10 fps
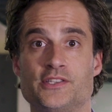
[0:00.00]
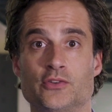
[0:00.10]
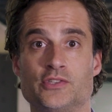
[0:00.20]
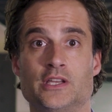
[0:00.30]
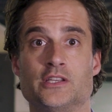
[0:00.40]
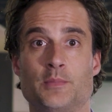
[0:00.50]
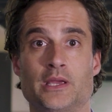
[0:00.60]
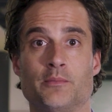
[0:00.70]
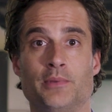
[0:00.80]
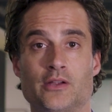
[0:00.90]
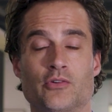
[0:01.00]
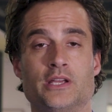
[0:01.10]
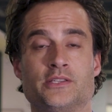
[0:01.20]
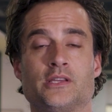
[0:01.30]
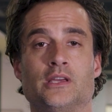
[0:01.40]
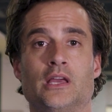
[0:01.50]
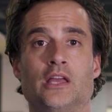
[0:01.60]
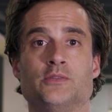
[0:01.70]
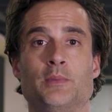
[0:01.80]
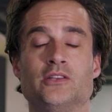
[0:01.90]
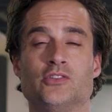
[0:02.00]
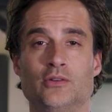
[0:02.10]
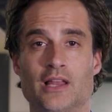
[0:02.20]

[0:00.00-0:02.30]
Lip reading: still seen as being a big risk, as being too